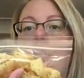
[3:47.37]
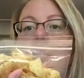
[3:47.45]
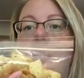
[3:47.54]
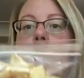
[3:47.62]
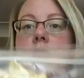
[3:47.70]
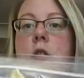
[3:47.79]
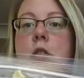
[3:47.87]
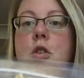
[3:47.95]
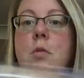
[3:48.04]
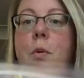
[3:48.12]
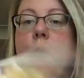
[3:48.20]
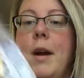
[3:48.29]
So these are
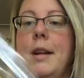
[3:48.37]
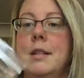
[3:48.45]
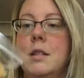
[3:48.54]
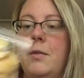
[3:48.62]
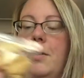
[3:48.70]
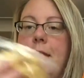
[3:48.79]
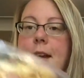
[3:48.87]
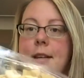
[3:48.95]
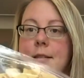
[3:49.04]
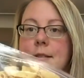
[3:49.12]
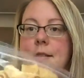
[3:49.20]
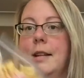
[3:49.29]
2 points for
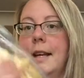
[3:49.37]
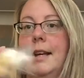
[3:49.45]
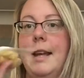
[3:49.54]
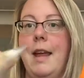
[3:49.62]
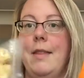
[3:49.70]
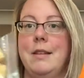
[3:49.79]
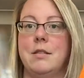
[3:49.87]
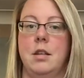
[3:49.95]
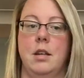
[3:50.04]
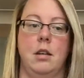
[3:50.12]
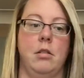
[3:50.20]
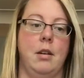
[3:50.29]
this. Like, again, that's
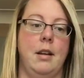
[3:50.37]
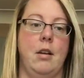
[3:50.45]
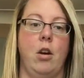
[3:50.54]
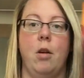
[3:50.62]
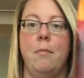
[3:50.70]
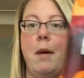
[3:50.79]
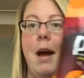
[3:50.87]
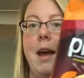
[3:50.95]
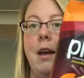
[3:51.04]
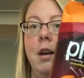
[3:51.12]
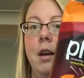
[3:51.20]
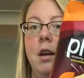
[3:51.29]
going to curb
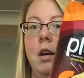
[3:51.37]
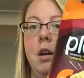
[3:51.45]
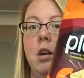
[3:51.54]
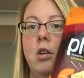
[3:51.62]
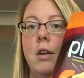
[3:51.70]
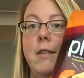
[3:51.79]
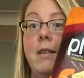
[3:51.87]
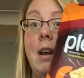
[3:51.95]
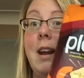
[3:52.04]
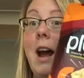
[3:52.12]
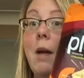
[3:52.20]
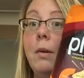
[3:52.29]
my
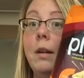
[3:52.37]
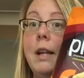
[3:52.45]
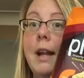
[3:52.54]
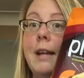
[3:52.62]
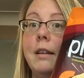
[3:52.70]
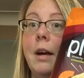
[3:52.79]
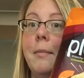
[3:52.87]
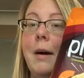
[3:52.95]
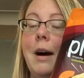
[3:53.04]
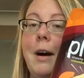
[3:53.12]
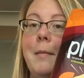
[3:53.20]
craving, and I really like them.